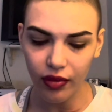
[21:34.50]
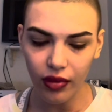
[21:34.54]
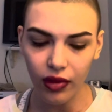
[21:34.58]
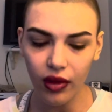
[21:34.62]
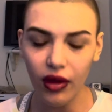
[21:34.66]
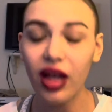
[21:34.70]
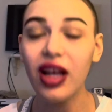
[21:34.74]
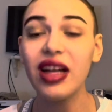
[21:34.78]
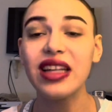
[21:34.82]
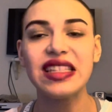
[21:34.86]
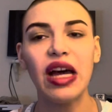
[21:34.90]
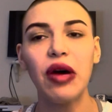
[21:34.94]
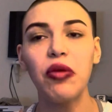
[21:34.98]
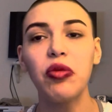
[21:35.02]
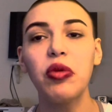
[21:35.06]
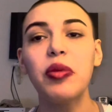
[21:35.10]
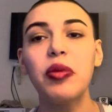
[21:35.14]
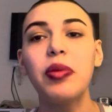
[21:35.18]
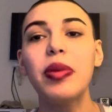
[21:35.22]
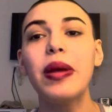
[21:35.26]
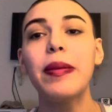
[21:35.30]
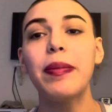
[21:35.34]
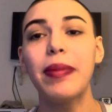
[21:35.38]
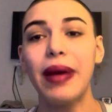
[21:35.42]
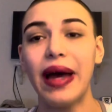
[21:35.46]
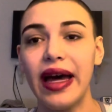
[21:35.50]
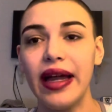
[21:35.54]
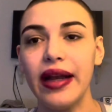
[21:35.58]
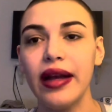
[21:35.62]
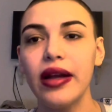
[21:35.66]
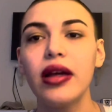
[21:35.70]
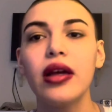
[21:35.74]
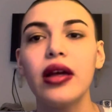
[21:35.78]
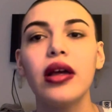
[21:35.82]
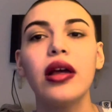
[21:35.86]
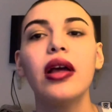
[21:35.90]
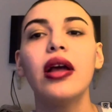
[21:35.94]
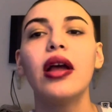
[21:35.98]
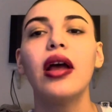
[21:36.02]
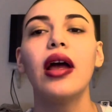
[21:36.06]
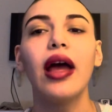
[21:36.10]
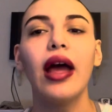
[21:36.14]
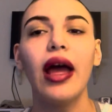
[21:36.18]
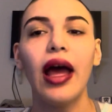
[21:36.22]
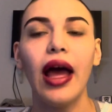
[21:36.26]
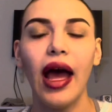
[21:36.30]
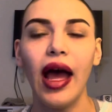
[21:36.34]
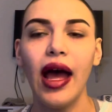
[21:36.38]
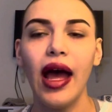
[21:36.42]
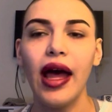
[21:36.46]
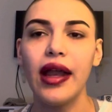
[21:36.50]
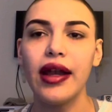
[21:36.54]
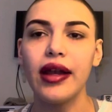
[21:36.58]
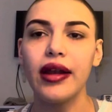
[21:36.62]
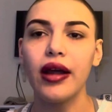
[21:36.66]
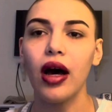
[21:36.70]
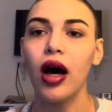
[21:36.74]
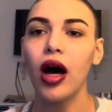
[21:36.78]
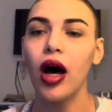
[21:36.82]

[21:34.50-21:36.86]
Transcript: because that would be bad. And